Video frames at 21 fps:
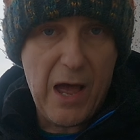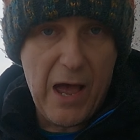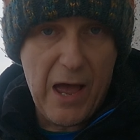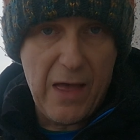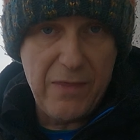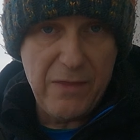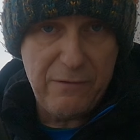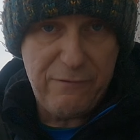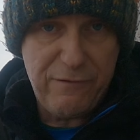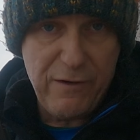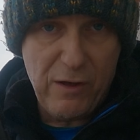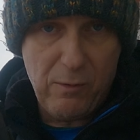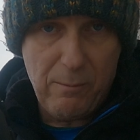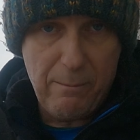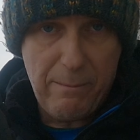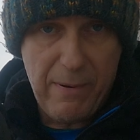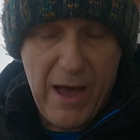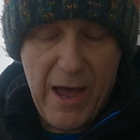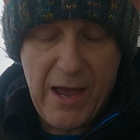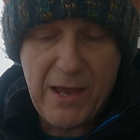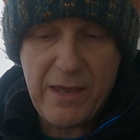and the film
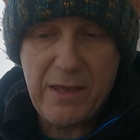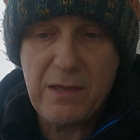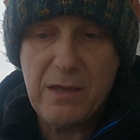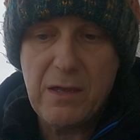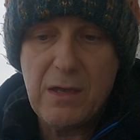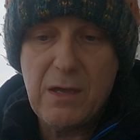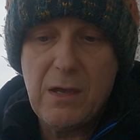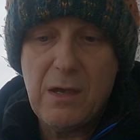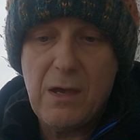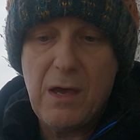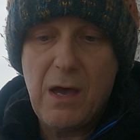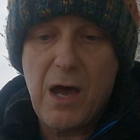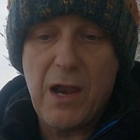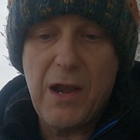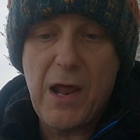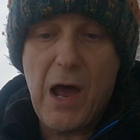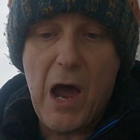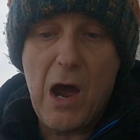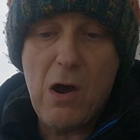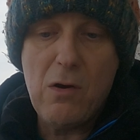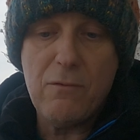back. And
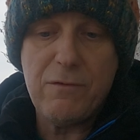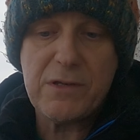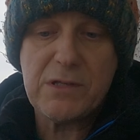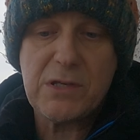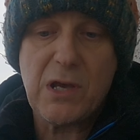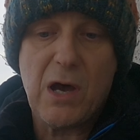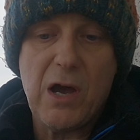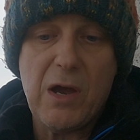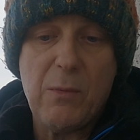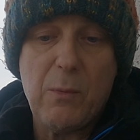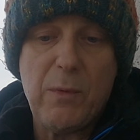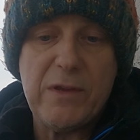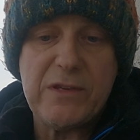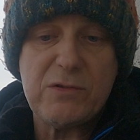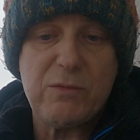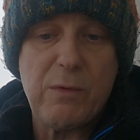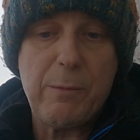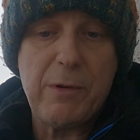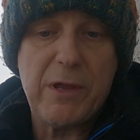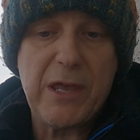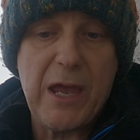over time, when this
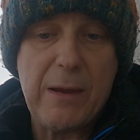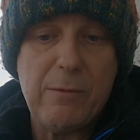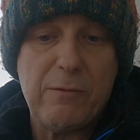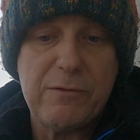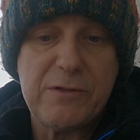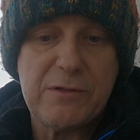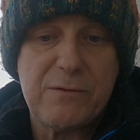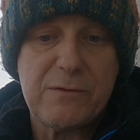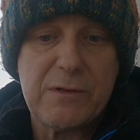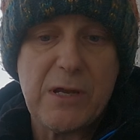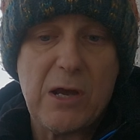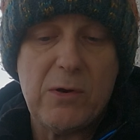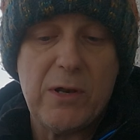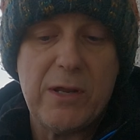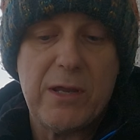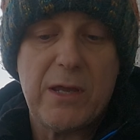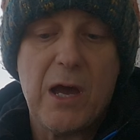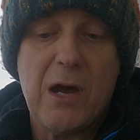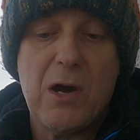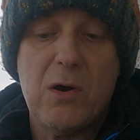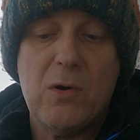ribbon cable totally
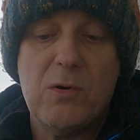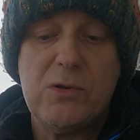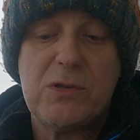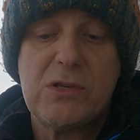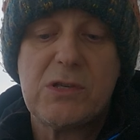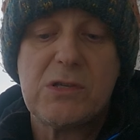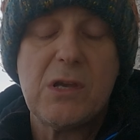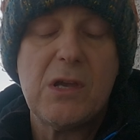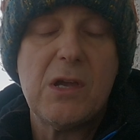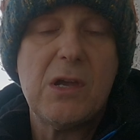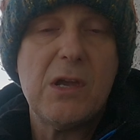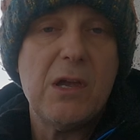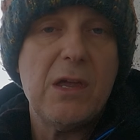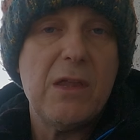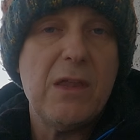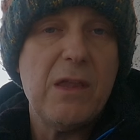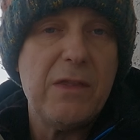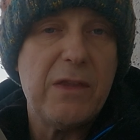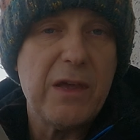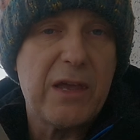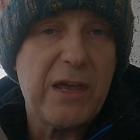goes,
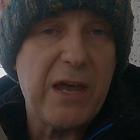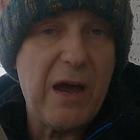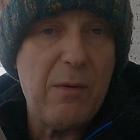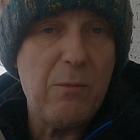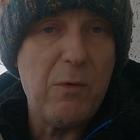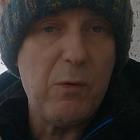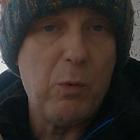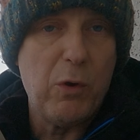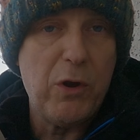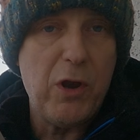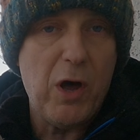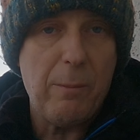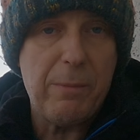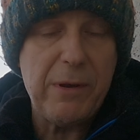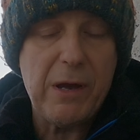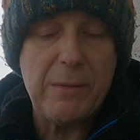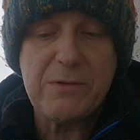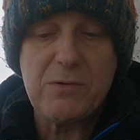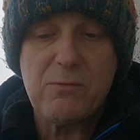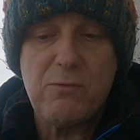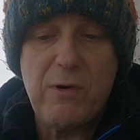the camera will not be
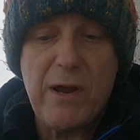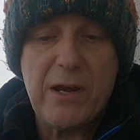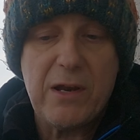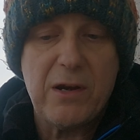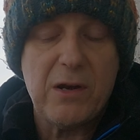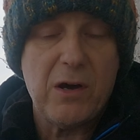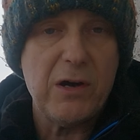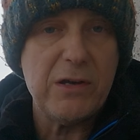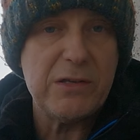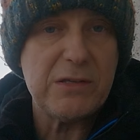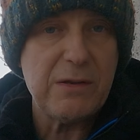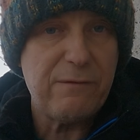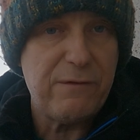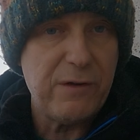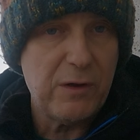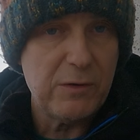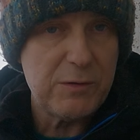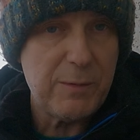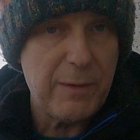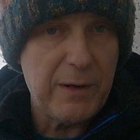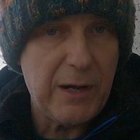able to recognise that
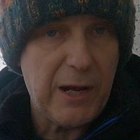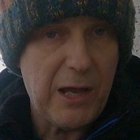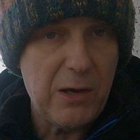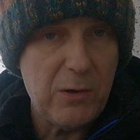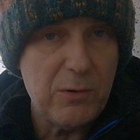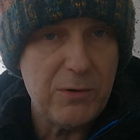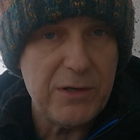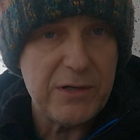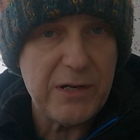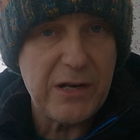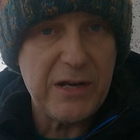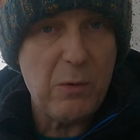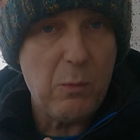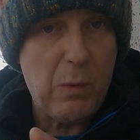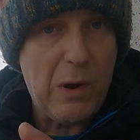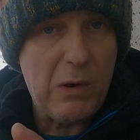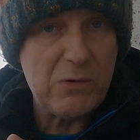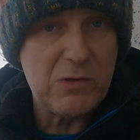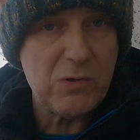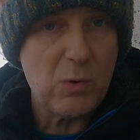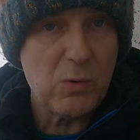film's been loaded, and it
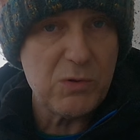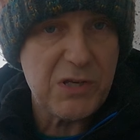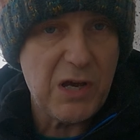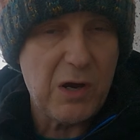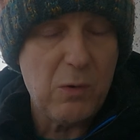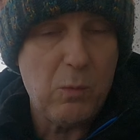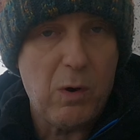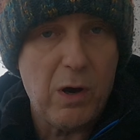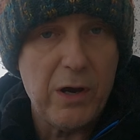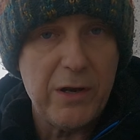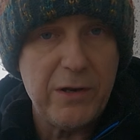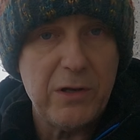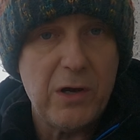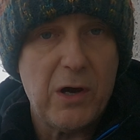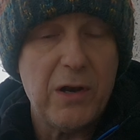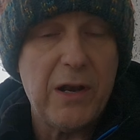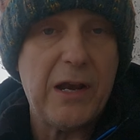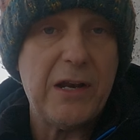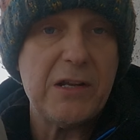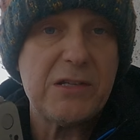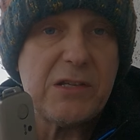won't auto wind
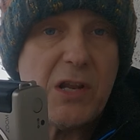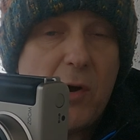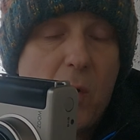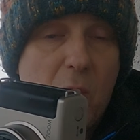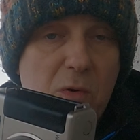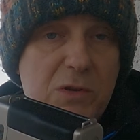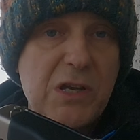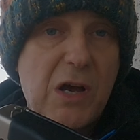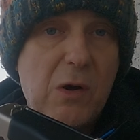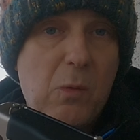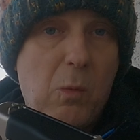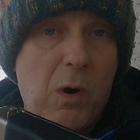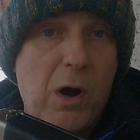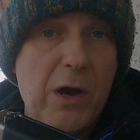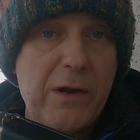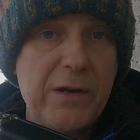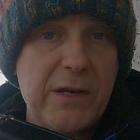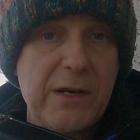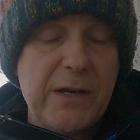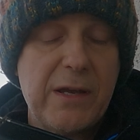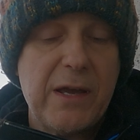on. And it's an auto
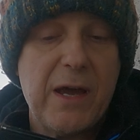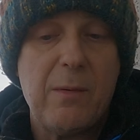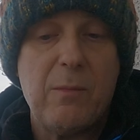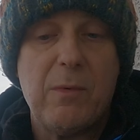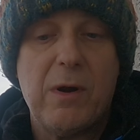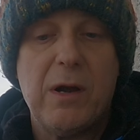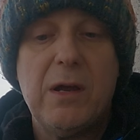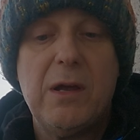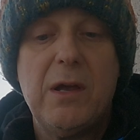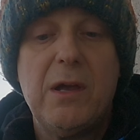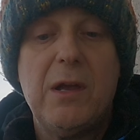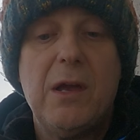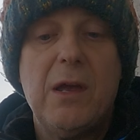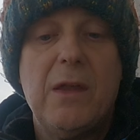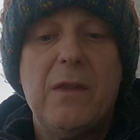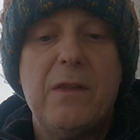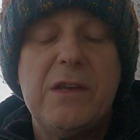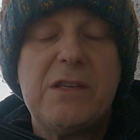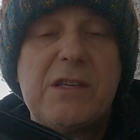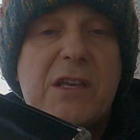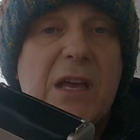winding camera.
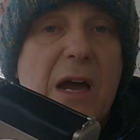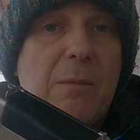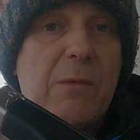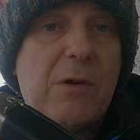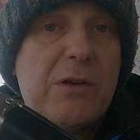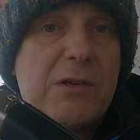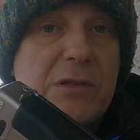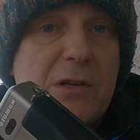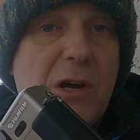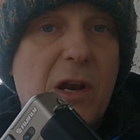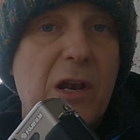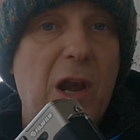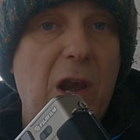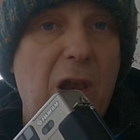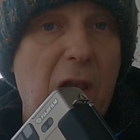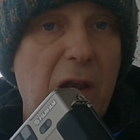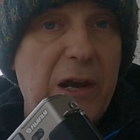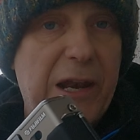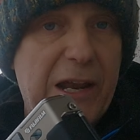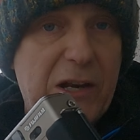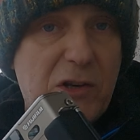This camera has got a
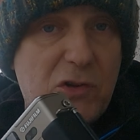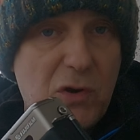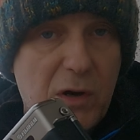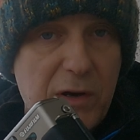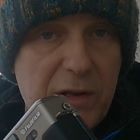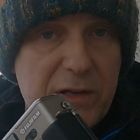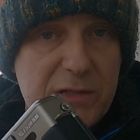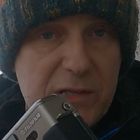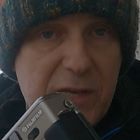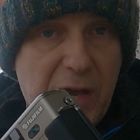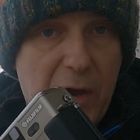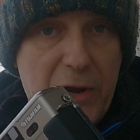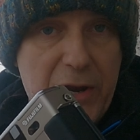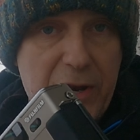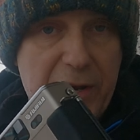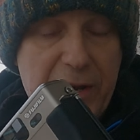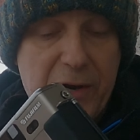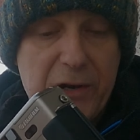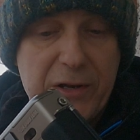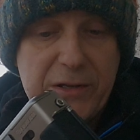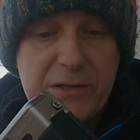lot of electronics going
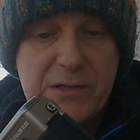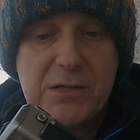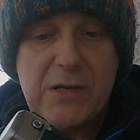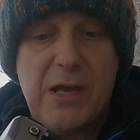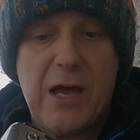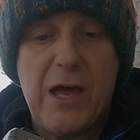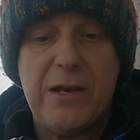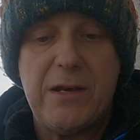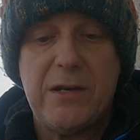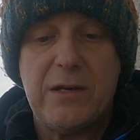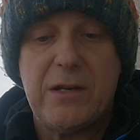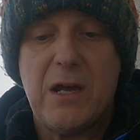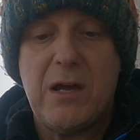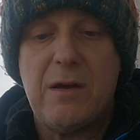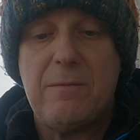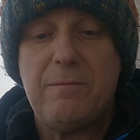in on it, and